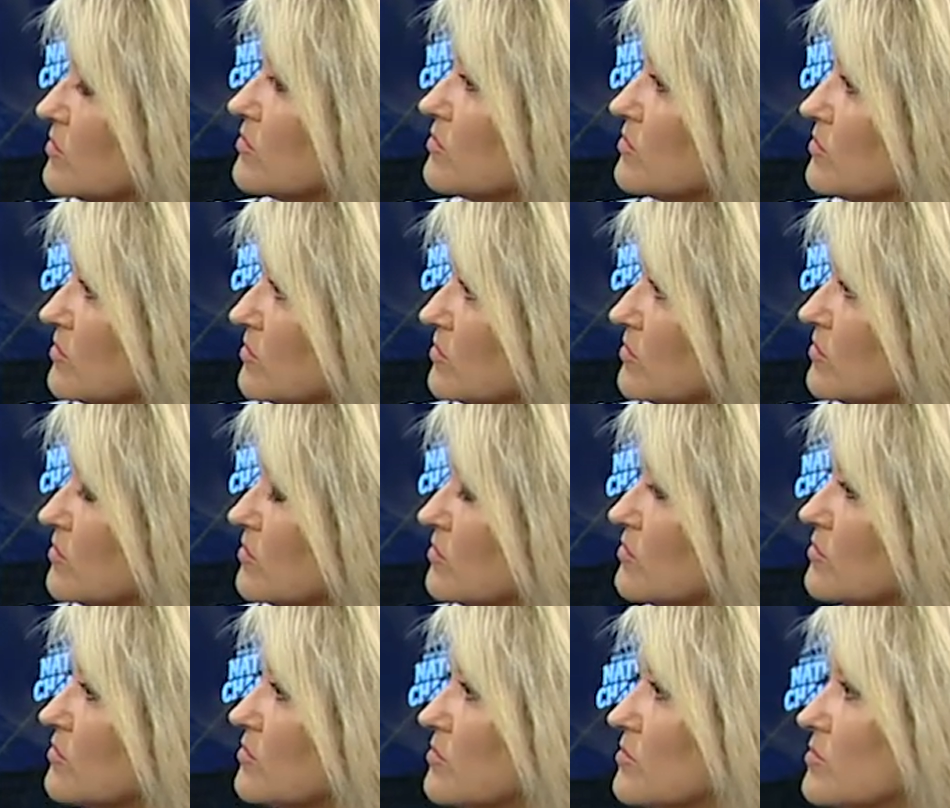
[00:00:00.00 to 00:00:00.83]

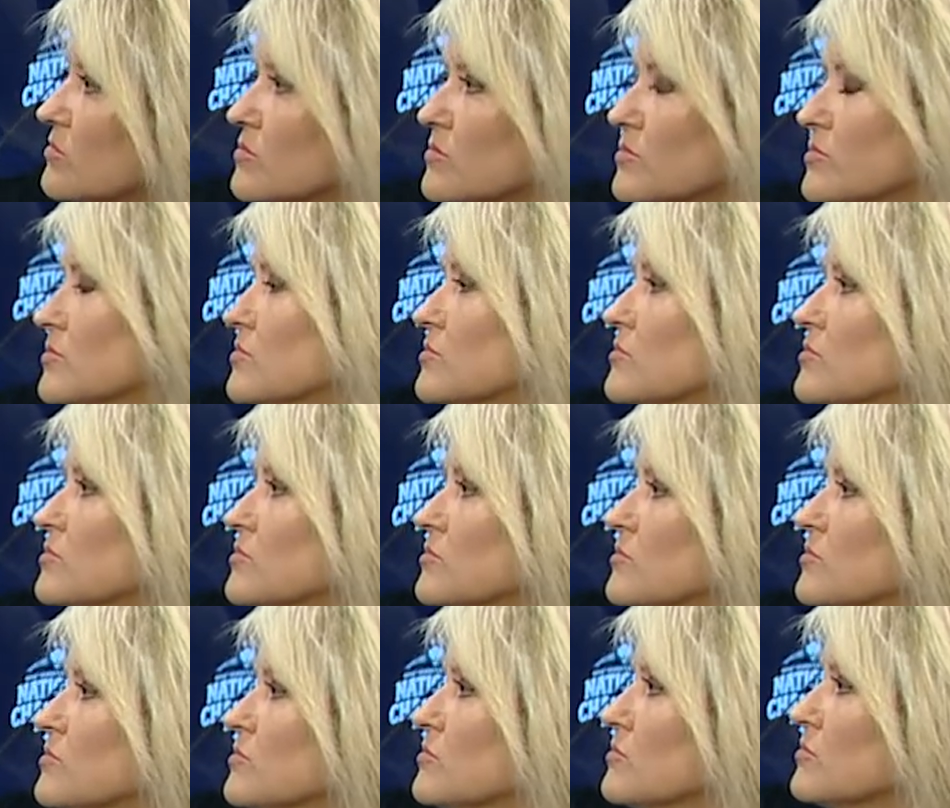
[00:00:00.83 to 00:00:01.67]

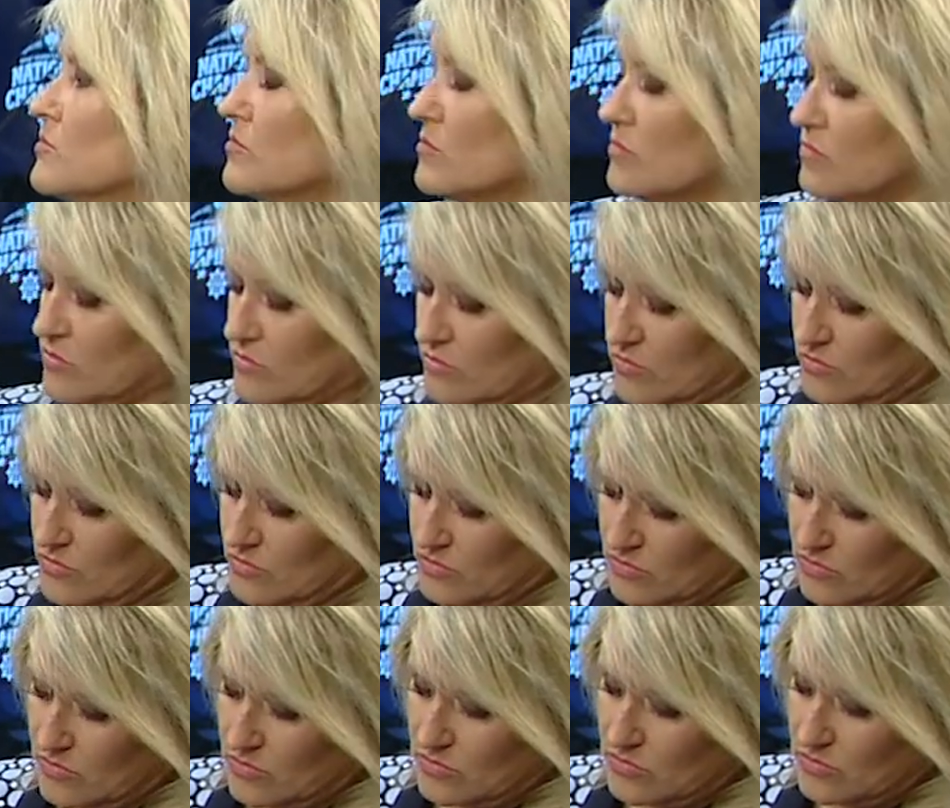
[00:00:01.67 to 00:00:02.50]

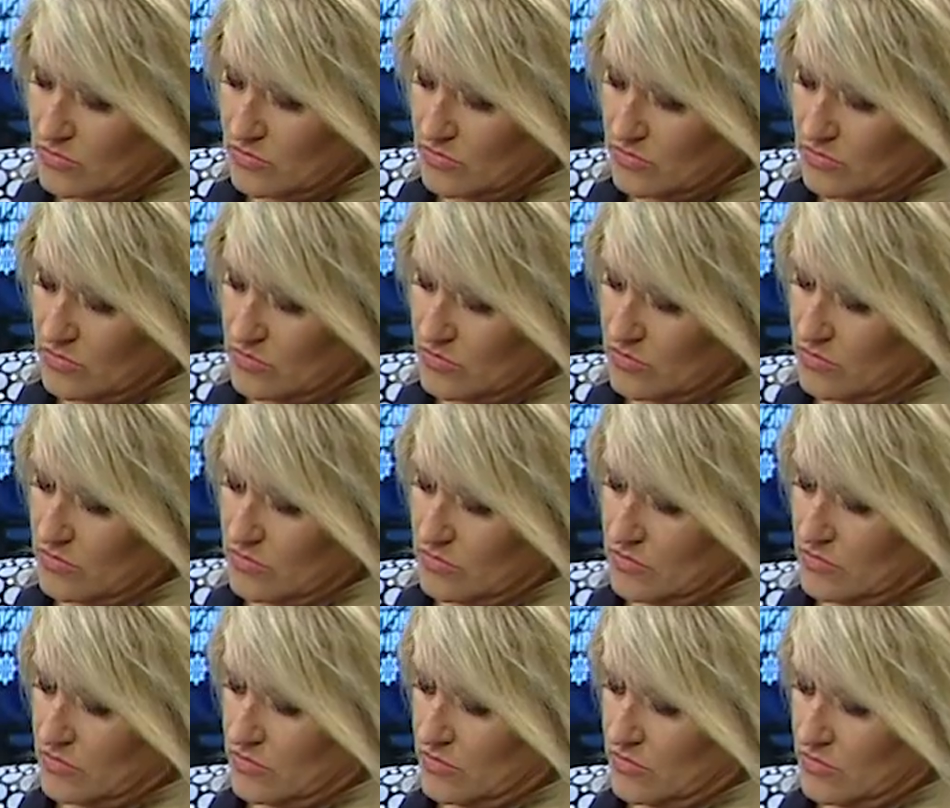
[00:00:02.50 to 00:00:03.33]

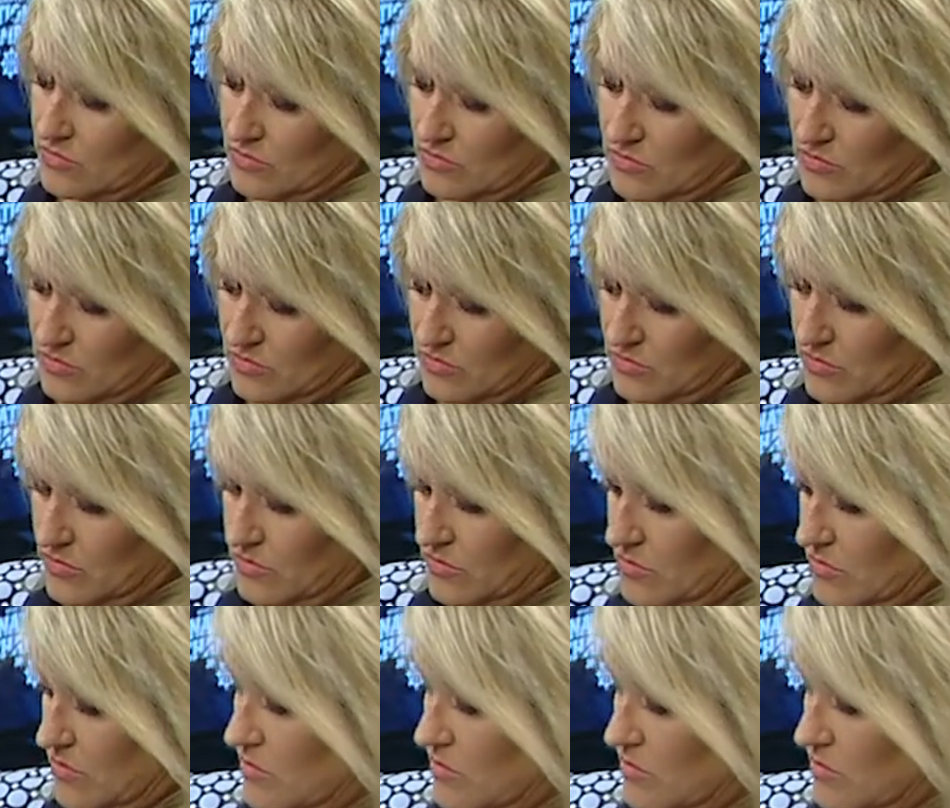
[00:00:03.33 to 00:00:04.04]
The person shown says nothing.